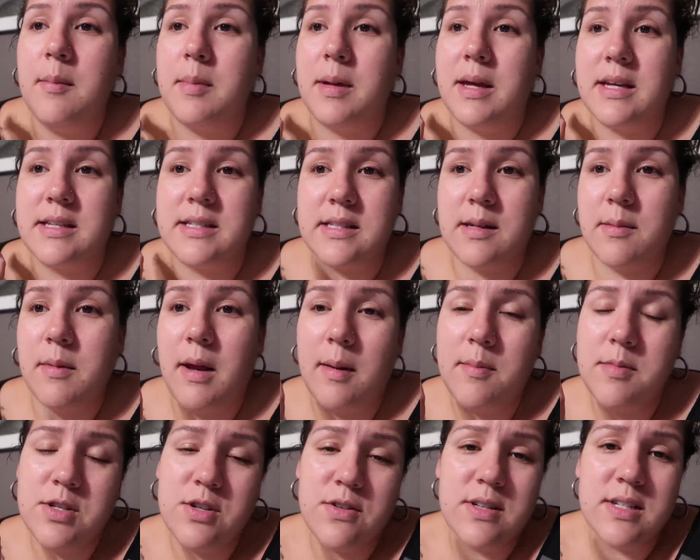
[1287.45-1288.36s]
because
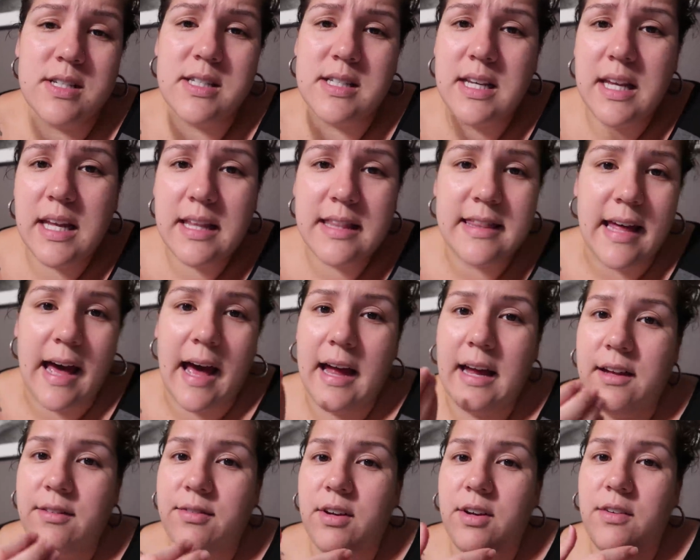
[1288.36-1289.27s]
sometimes you just need
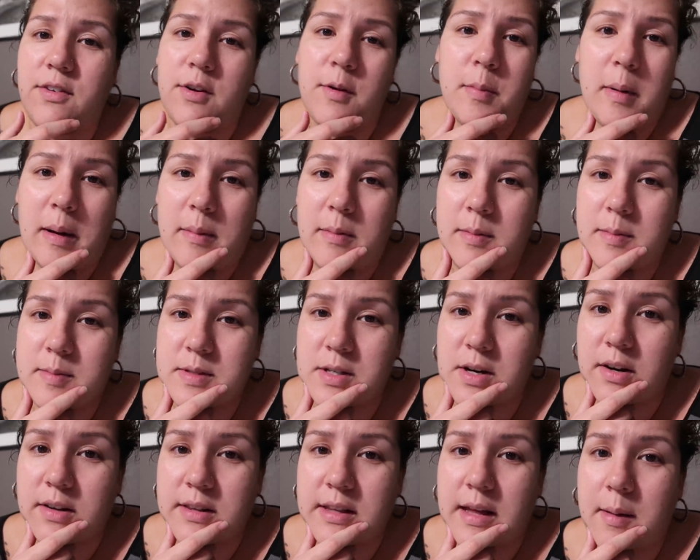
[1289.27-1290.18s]
that. Even if your
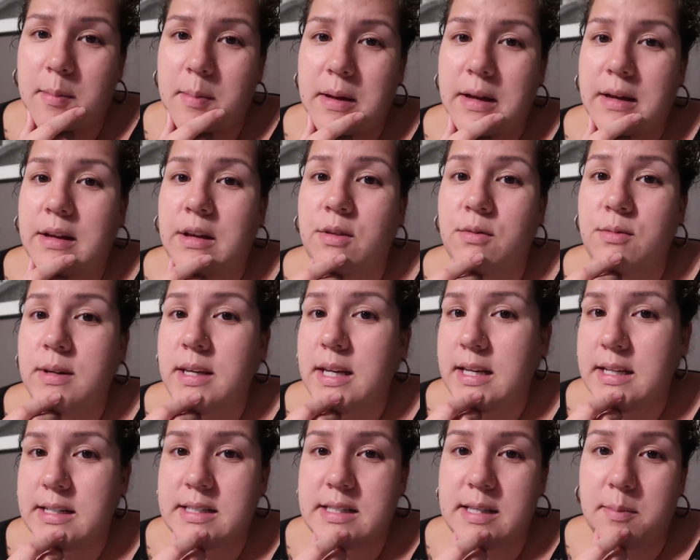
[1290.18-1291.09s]
problems aren't that big, you
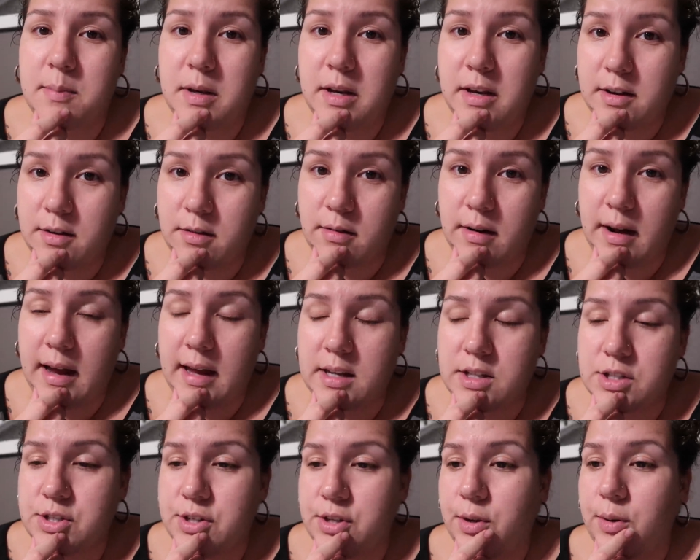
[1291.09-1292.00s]
need somebody to
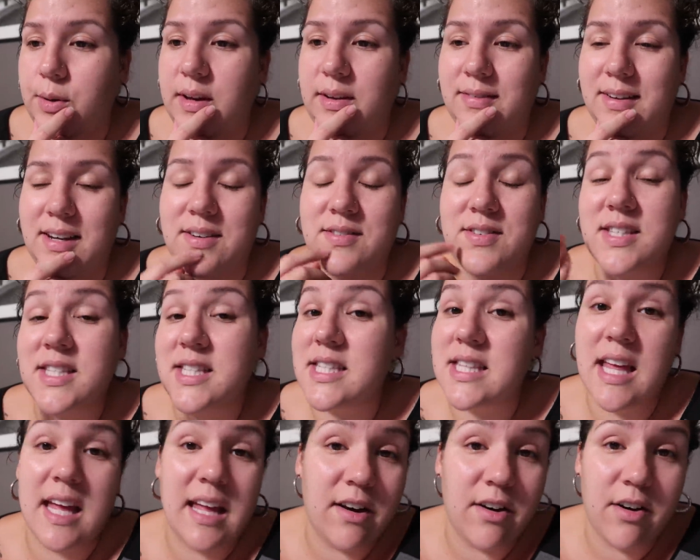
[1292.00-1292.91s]
rant to, even if it's
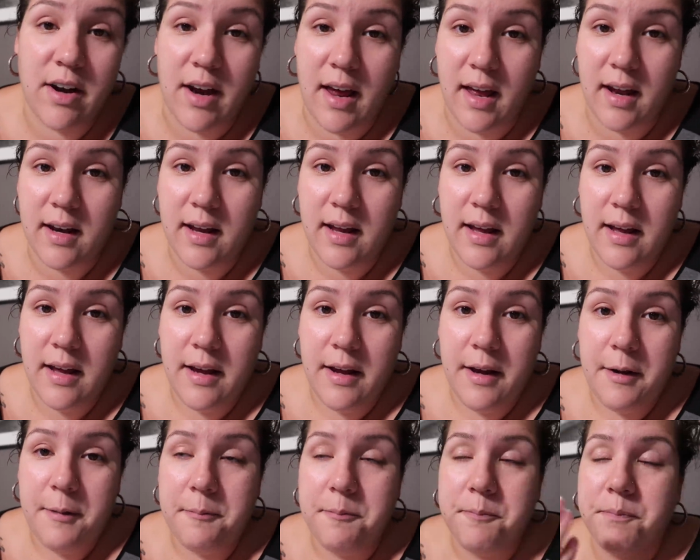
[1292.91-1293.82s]
the internet.
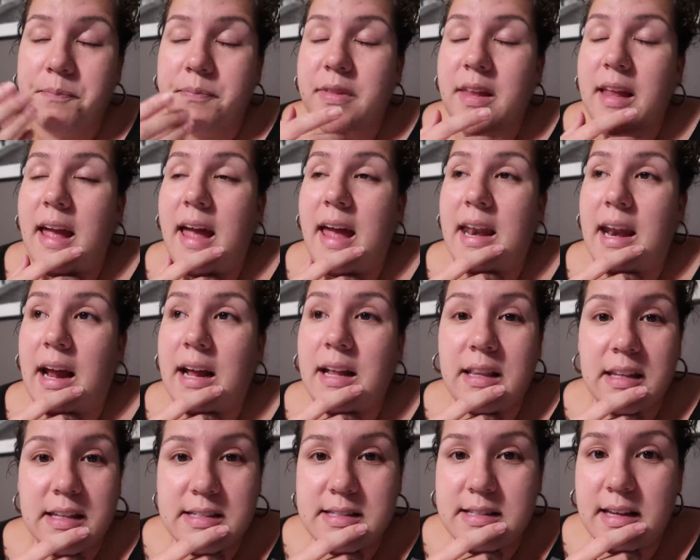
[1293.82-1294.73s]
And
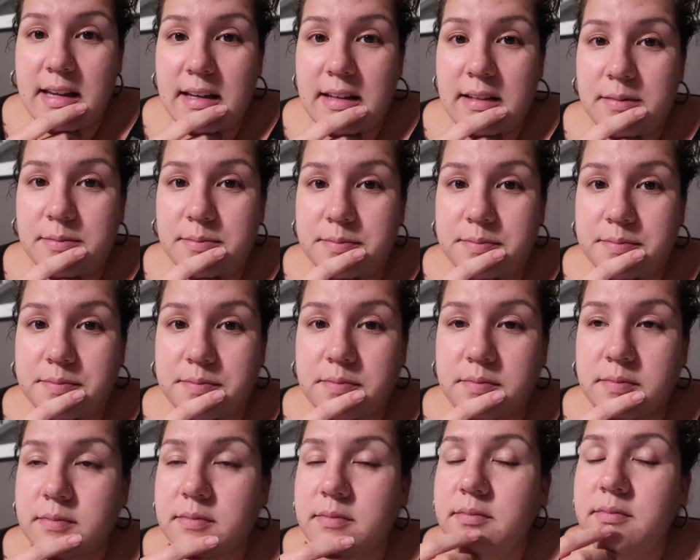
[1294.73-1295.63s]
I listen,
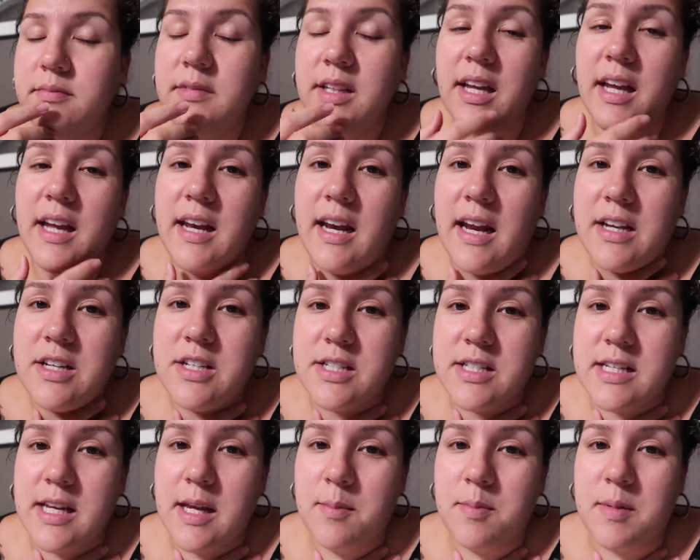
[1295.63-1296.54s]
and I
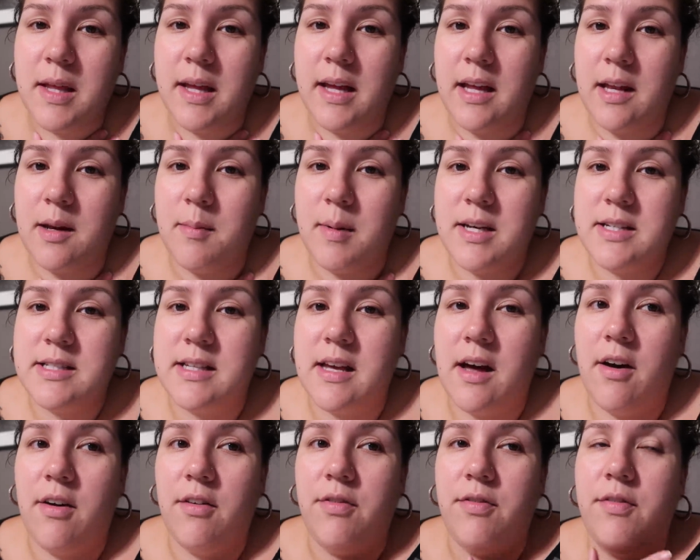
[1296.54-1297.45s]
just keep thinking to
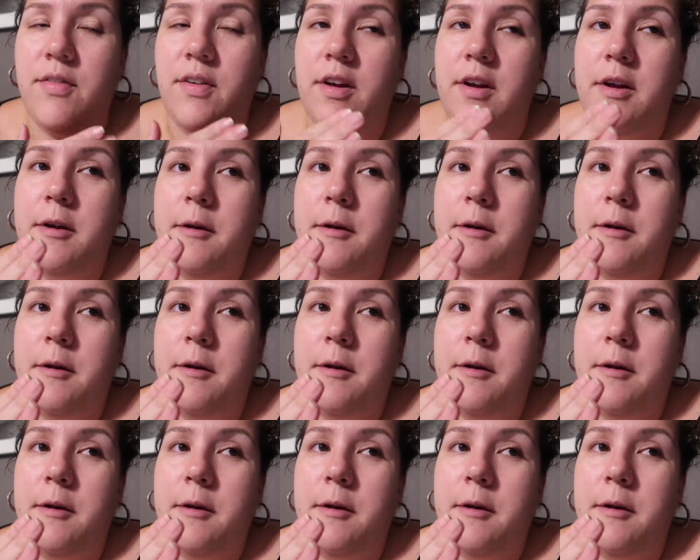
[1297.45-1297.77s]
myself,